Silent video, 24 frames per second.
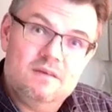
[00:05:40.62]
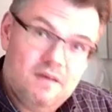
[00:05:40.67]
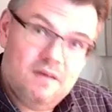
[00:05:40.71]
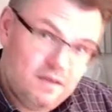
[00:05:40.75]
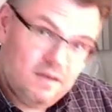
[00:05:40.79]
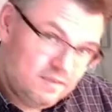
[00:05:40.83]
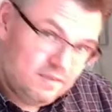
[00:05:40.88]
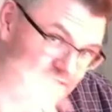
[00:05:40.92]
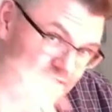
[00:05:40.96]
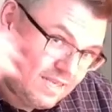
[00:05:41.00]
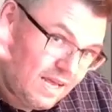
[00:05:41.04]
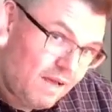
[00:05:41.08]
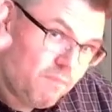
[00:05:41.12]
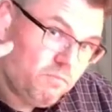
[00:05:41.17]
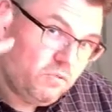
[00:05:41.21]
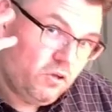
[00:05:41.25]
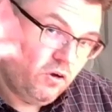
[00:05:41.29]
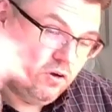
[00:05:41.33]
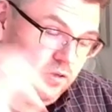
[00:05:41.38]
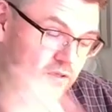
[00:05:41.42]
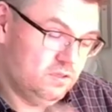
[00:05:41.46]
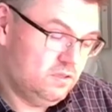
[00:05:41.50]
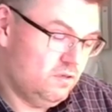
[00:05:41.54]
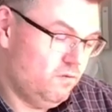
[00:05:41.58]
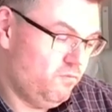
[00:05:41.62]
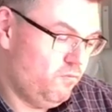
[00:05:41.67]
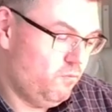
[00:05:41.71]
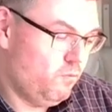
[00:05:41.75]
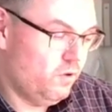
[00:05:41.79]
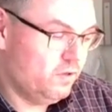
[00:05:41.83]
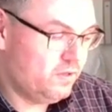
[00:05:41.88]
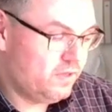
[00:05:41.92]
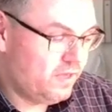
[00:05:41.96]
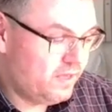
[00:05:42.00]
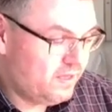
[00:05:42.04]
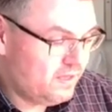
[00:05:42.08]
some tons of
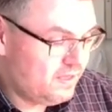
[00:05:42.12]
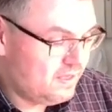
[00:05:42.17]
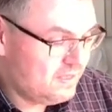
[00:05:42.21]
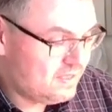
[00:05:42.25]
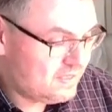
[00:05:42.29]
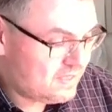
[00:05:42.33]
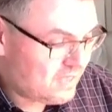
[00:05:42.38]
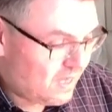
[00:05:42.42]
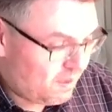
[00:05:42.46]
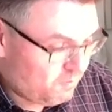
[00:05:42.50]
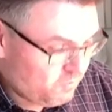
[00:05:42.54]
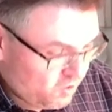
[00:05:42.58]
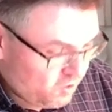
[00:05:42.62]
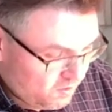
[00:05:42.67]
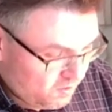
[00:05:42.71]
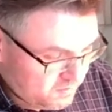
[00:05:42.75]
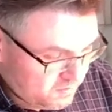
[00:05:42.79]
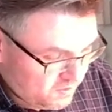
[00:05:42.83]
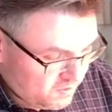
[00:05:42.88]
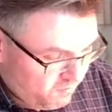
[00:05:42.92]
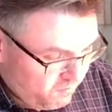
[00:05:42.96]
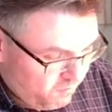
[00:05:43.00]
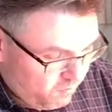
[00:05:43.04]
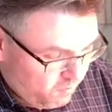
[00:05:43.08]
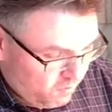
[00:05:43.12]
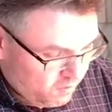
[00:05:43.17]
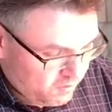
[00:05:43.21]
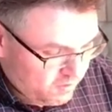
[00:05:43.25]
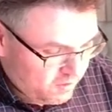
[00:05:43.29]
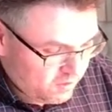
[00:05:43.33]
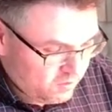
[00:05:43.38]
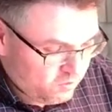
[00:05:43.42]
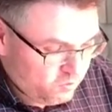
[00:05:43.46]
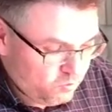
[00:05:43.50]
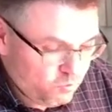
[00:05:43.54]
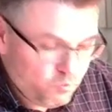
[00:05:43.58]
water, and these some tons of water
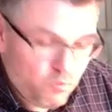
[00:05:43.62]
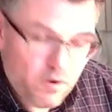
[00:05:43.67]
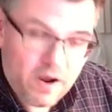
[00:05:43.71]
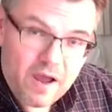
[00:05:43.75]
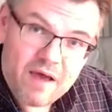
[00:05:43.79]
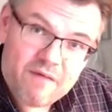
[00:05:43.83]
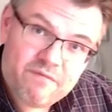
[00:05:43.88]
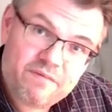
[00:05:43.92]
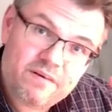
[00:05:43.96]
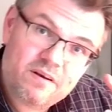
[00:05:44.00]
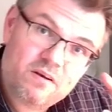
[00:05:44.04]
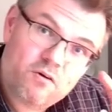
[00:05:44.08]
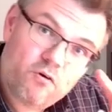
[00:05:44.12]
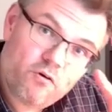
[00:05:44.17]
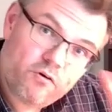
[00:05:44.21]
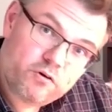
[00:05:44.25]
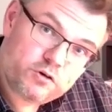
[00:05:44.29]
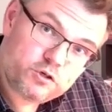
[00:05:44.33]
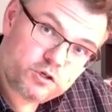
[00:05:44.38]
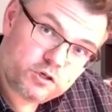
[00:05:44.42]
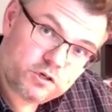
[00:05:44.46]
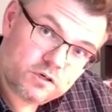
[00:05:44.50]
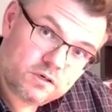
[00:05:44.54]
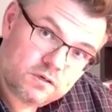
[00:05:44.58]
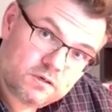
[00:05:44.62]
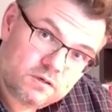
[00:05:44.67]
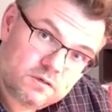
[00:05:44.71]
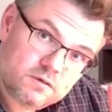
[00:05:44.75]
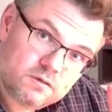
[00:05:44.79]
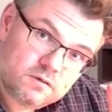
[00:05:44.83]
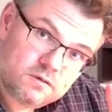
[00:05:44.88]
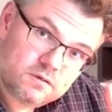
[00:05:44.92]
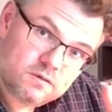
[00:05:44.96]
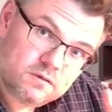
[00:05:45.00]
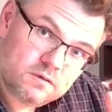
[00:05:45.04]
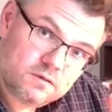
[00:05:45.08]
do have inertia.
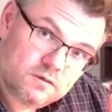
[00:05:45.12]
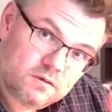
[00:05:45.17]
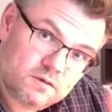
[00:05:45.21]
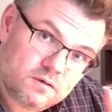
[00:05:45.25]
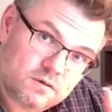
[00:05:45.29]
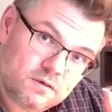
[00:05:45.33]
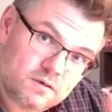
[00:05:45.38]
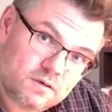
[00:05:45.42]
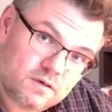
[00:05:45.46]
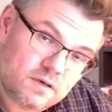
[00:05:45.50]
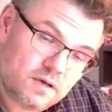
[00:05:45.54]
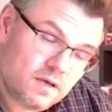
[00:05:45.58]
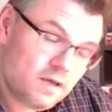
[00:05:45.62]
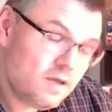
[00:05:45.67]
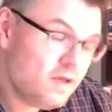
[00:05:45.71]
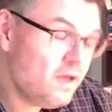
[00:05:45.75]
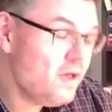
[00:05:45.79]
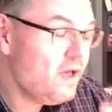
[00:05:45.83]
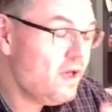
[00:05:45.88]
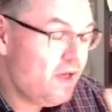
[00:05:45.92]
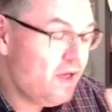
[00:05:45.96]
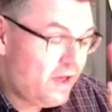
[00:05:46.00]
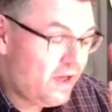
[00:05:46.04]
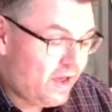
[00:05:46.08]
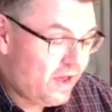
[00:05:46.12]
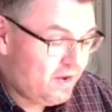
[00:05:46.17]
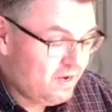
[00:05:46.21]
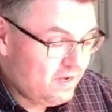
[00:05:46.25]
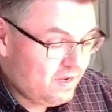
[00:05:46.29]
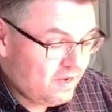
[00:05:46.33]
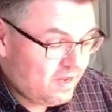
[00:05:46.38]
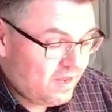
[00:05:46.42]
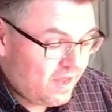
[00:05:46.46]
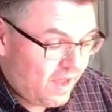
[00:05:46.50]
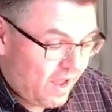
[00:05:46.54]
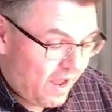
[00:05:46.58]
Okay, and
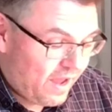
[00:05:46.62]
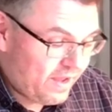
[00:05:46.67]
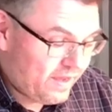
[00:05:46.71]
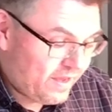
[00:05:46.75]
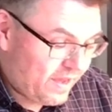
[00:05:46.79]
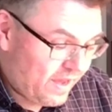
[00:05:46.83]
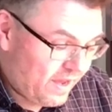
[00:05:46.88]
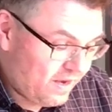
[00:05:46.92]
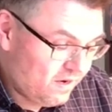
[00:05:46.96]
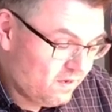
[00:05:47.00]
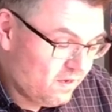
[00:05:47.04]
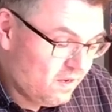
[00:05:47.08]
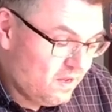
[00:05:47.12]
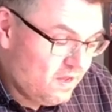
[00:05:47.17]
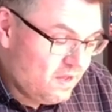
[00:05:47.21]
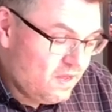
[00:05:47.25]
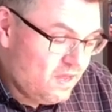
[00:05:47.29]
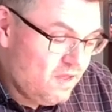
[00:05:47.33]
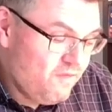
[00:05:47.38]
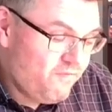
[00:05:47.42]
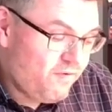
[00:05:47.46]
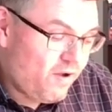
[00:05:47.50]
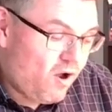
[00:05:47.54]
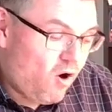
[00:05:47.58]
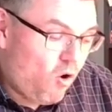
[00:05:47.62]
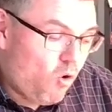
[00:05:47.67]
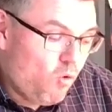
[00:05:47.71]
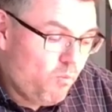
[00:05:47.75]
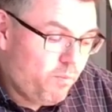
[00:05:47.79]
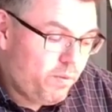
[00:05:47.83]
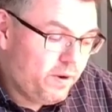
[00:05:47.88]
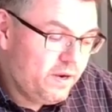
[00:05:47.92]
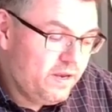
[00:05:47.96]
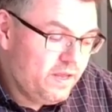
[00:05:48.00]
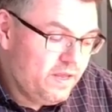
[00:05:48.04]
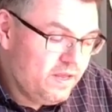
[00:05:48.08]
I can if I
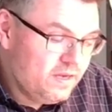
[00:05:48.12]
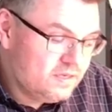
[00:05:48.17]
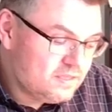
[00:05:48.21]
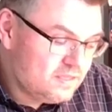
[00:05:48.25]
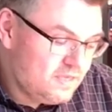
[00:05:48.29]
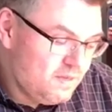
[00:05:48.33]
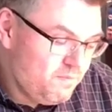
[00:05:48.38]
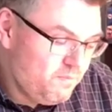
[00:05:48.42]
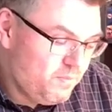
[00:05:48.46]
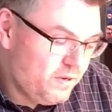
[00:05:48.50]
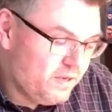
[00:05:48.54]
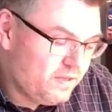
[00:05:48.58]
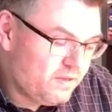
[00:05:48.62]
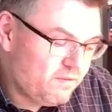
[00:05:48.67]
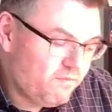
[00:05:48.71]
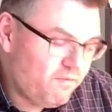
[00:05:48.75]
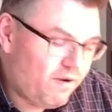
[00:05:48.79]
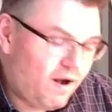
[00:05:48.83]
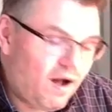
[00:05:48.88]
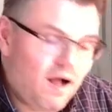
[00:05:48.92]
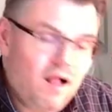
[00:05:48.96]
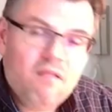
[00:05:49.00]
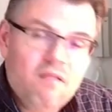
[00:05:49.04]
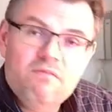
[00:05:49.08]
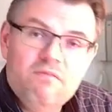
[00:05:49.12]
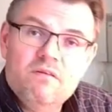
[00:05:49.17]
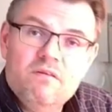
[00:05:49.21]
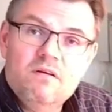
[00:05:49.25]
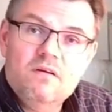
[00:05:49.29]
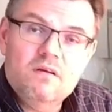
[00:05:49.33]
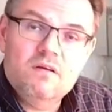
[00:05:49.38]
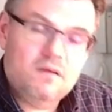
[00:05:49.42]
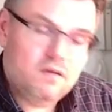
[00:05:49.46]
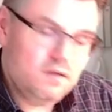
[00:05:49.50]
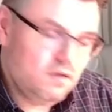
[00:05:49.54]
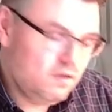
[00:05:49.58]
open here simply the valve
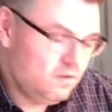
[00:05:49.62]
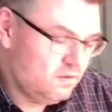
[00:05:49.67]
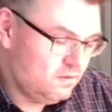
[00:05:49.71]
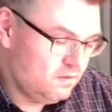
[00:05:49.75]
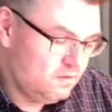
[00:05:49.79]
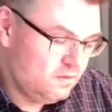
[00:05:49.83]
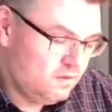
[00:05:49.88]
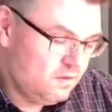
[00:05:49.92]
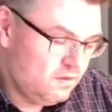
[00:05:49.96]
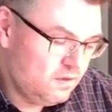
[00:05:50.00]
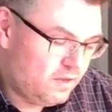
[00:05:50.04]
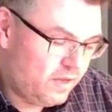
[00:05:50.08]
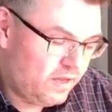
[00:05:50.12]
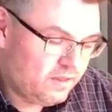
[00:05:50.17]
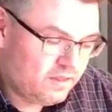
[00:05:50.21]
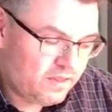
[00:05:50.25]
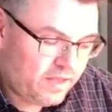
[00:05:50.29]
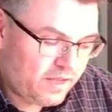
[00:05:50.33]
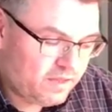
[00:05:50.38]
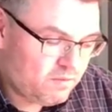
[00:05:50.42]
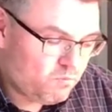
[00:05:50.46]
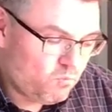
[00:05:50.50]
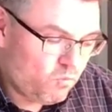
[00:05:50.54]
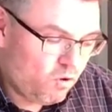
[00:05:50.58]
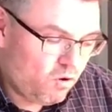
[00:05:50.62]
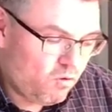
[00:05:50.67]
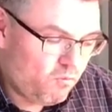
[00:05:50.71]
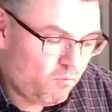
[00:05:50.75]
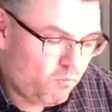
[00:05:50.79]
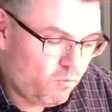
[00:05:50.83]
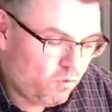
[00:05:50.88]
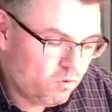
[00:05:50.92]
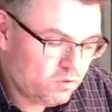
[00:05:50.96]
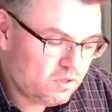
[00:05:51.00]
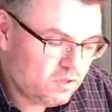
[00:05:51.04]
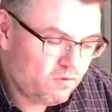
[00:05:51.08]
eh, and let more
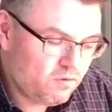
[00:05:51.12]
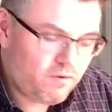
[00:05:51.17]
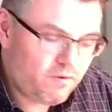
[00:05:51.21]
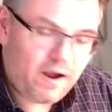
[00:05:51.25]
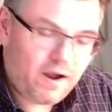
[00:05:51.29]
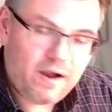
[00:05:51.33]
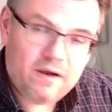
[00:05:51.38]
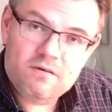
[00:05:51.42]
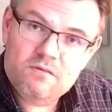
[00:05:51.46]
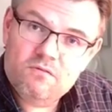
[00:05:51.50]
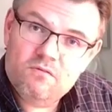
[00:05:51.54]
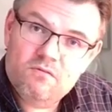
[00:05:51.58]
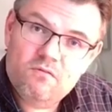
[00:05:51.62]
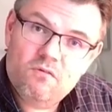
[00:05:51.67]
water run